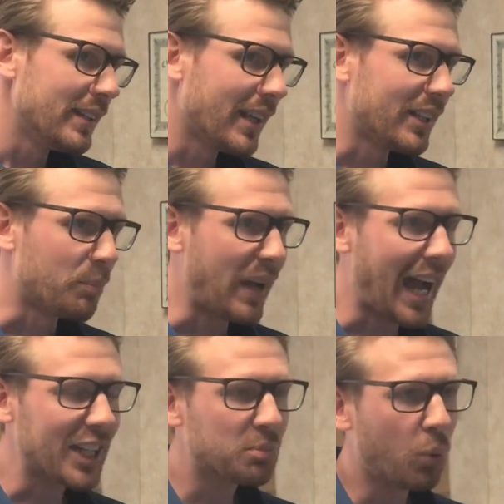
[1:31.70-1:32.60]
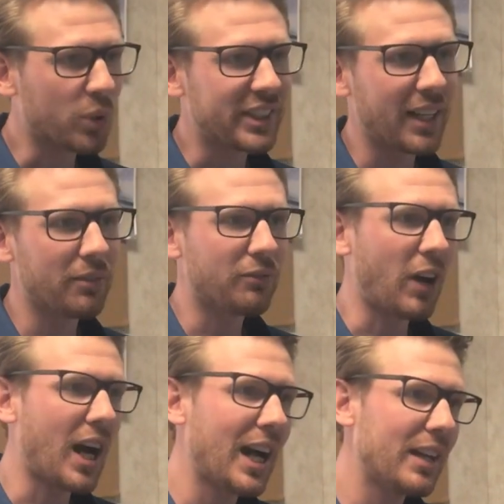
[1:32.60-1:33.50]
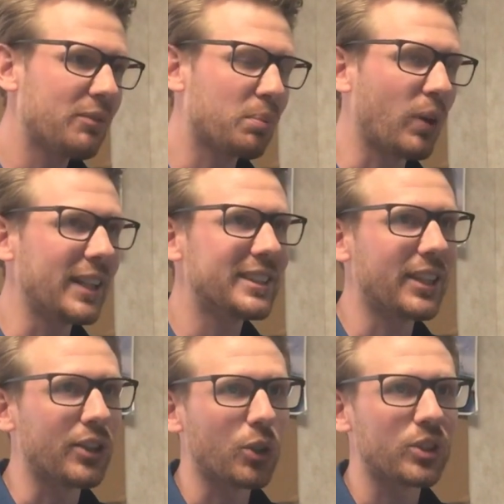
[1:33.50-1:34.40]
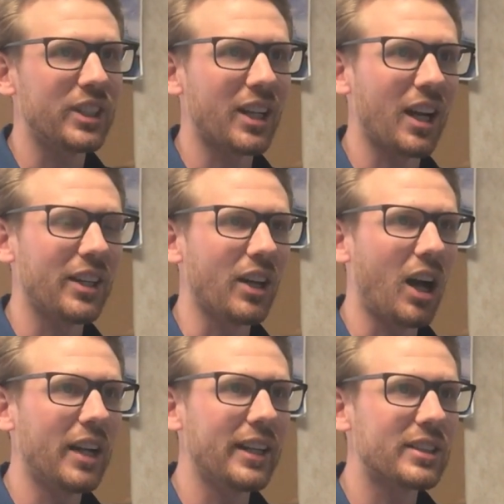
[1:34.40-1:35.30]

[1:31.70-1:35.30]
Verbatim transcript: And the Passport 10.5 priced at $1,399,